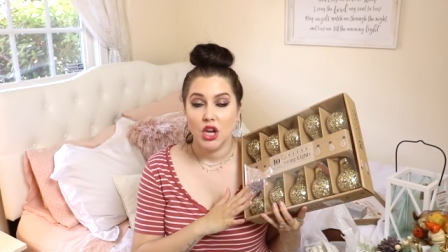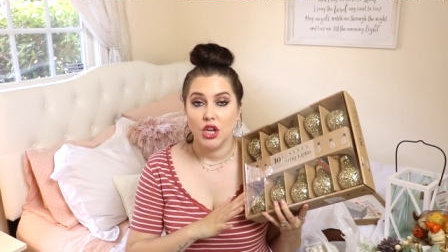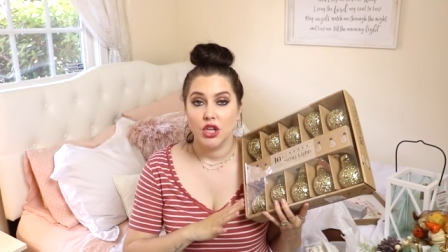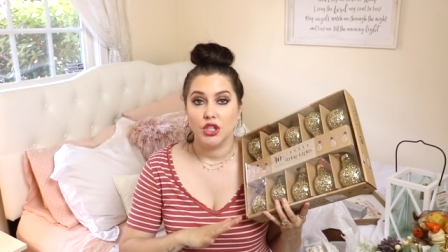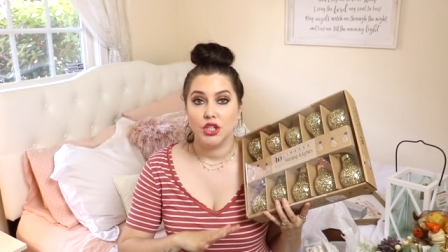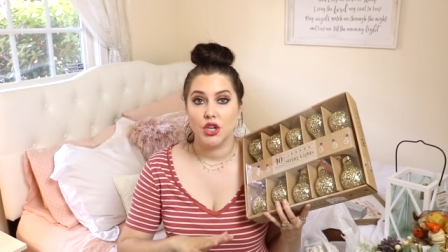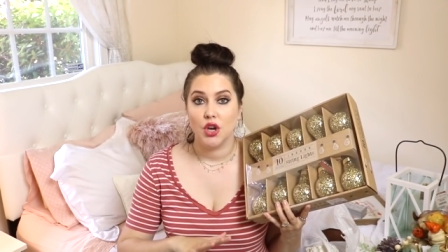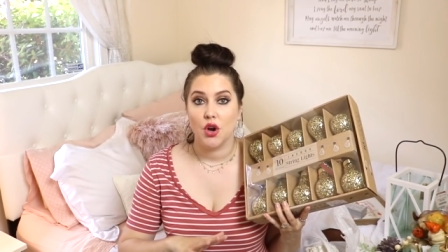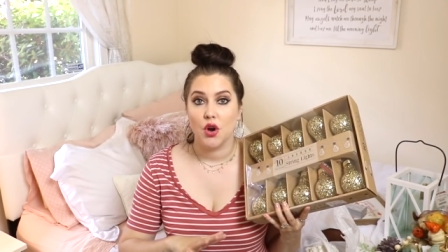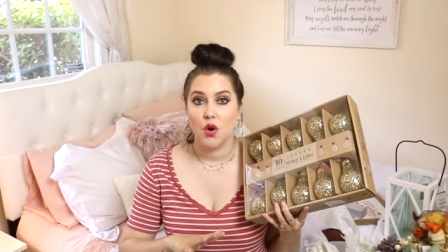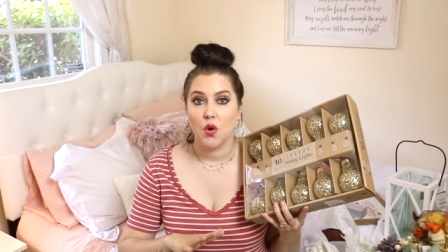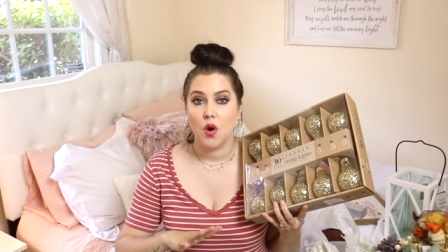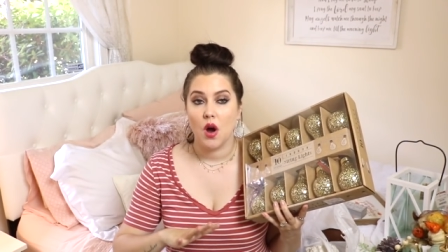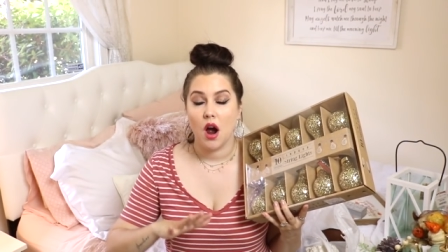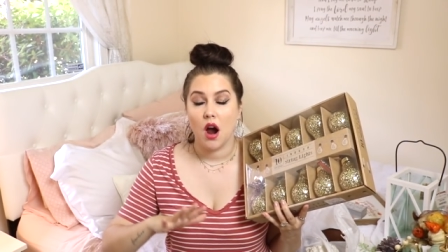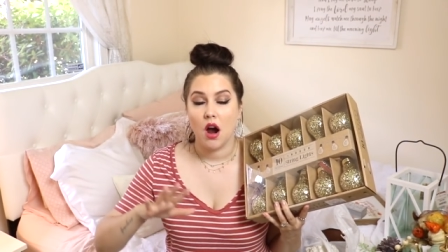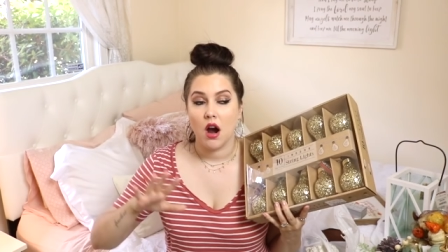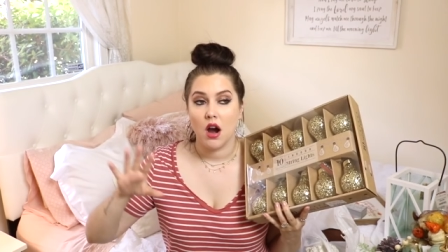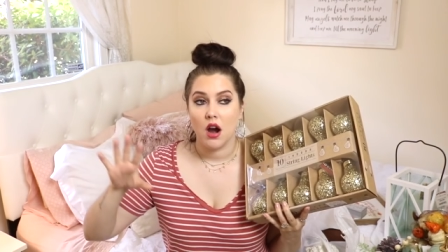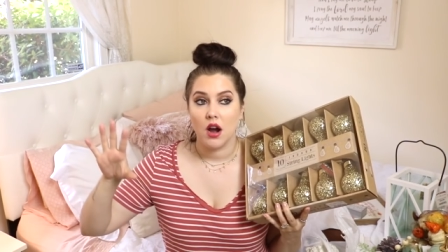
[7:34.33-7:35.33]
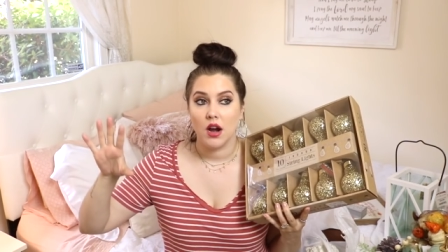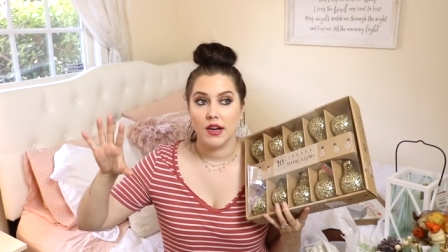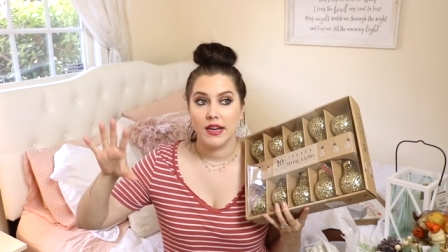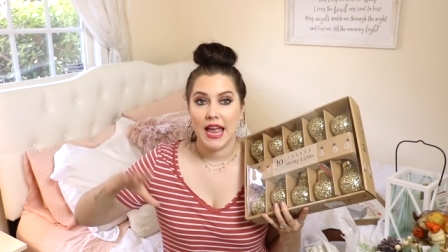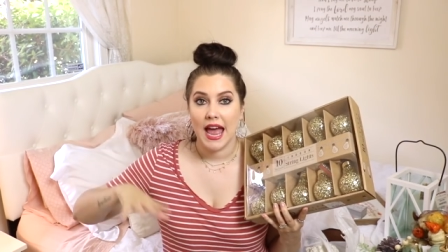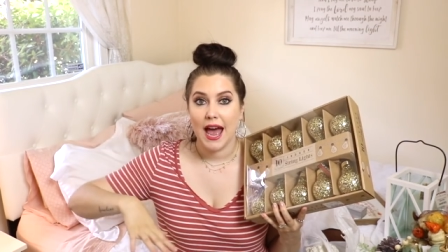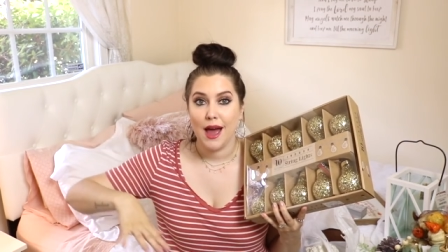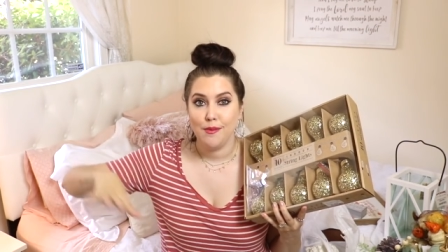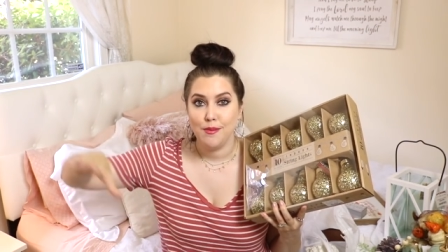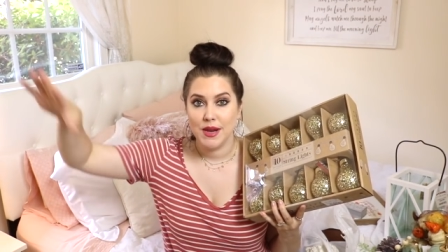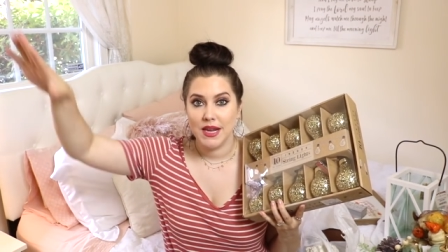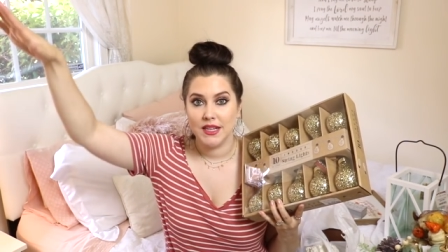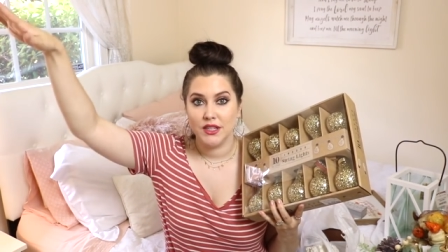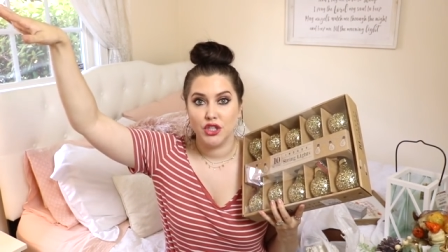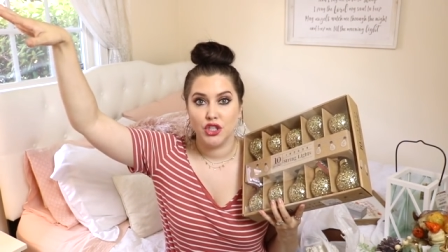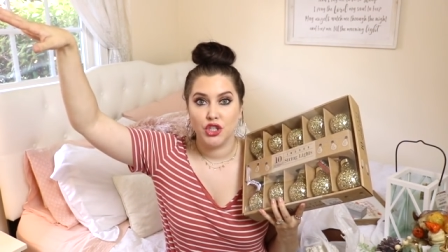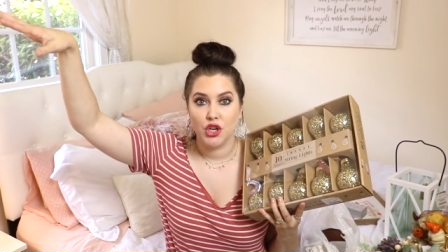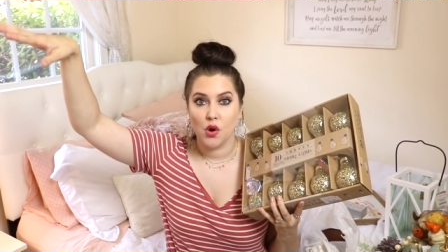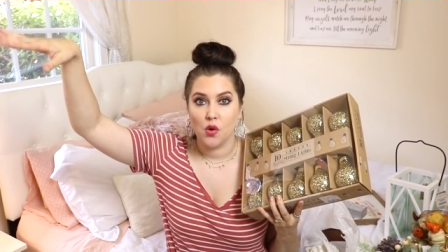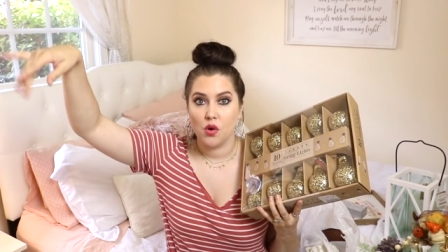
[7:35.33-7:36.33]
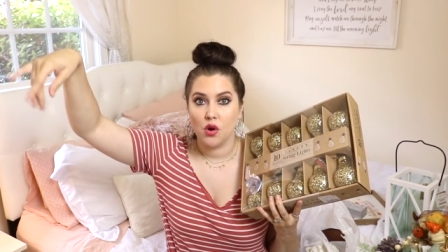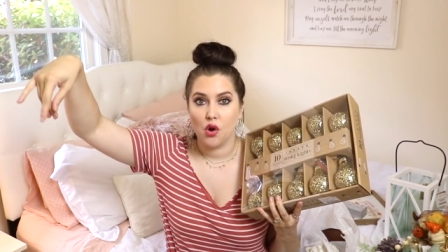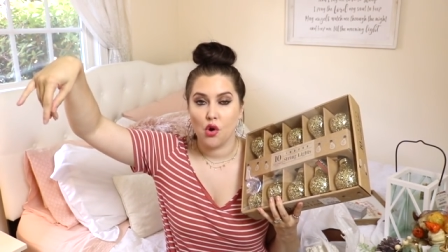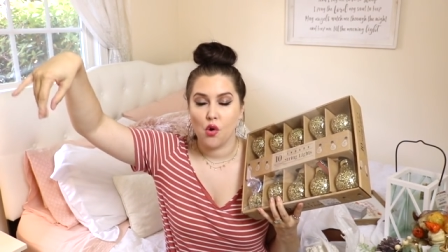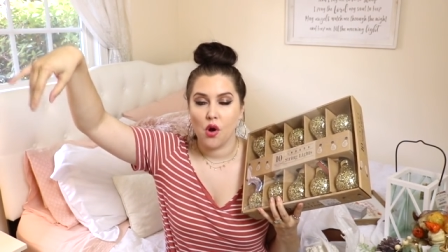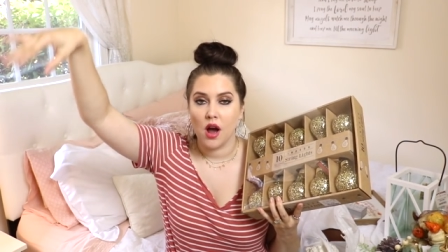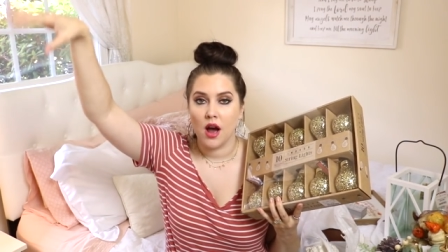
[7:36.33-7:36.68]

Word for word: So our cabinets don't go